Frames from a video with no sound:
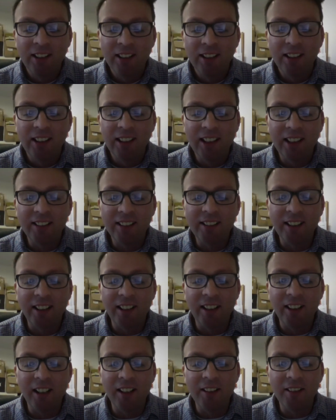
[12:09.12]
and,
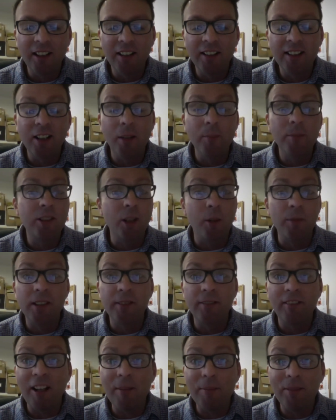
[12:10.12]
uh, and, and some jobs are
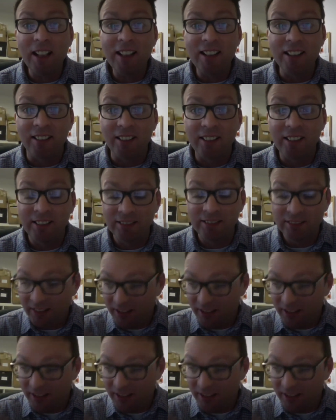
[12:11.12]
very pleasant, you